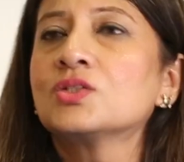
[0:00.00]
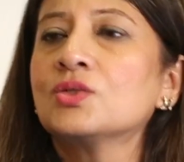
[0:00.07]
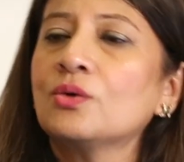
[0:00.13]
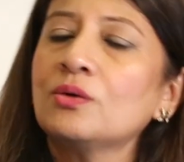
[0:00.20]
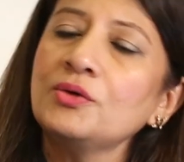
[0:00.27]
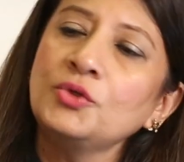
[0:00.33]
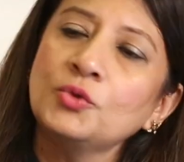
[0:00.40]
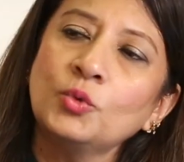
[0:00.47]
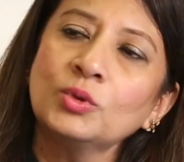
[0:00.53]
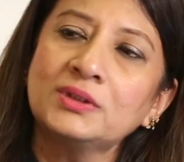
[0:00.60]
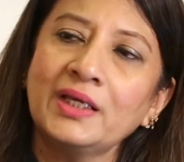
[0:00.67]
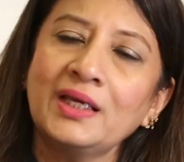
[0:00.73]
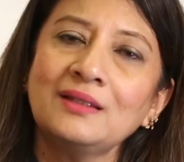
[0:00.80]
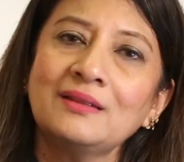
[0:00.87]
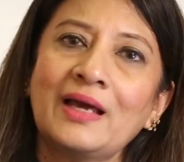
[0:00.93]
So you
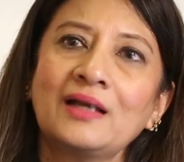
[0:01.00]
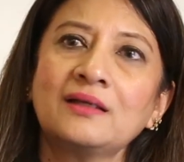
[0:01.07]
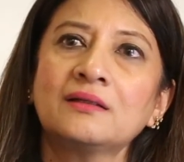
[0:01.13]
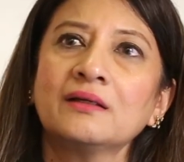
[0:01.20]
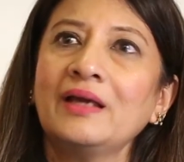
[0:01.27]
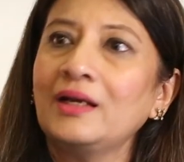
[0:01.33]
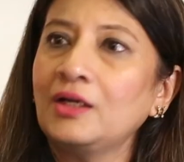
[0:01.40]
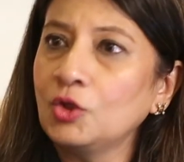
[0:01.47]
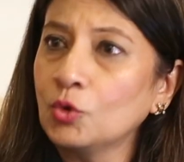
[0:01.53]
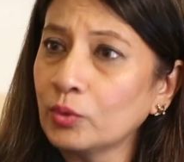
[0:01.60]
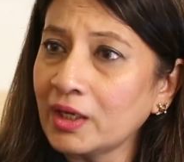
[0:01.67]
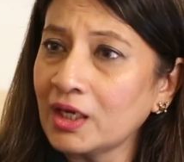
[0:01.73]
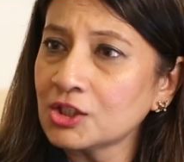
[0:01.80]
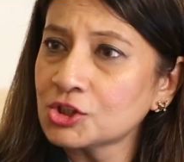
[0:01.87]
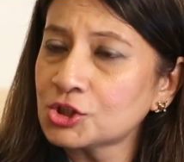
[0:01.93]
think that
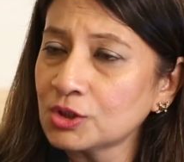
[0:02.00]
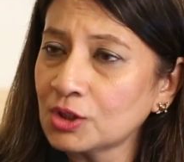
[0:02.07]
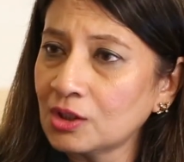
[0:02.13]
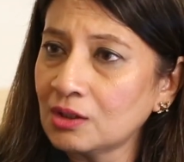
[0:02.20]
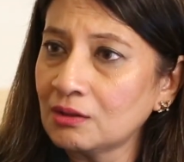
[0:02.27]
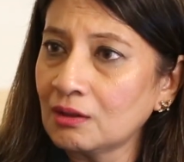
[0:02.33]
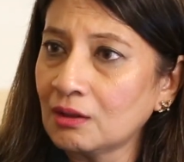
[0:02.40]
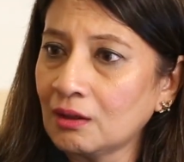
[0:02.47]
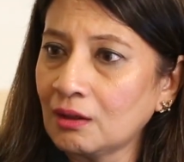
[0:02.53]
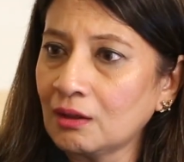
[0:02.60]
education,